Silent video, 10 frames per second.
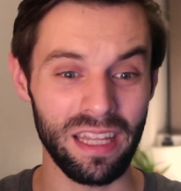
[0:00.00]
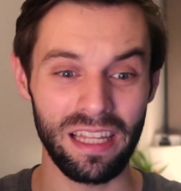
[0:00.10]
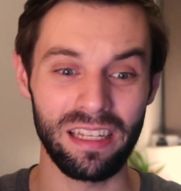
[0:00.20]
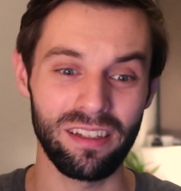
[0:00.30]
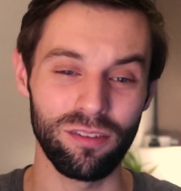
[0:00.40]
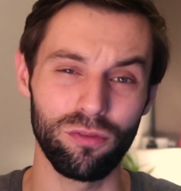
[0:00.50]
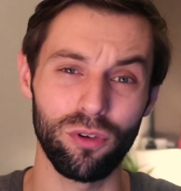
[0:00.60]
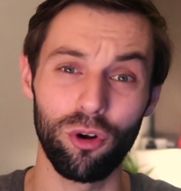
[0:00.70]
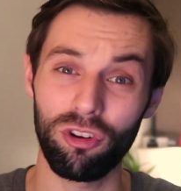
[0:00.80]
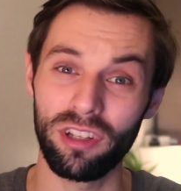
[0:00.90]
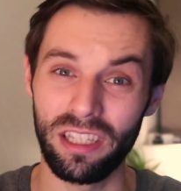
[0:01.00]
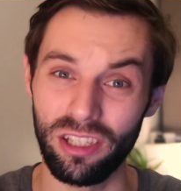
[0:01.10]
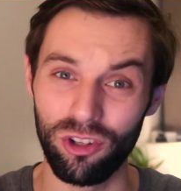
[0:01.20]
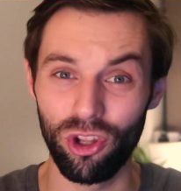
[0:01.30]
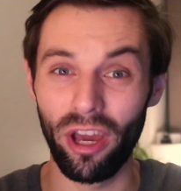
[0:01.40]
then unfortunately
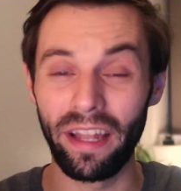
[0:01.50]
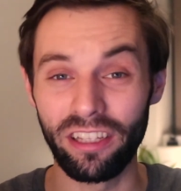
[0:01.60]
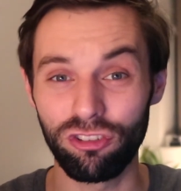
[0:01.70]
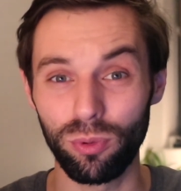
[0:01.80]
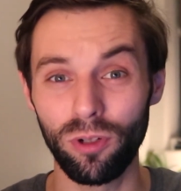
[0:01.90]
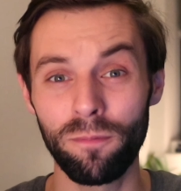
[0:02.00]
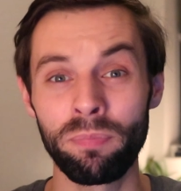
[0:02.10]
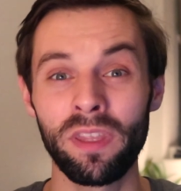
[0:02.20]
you're not eligible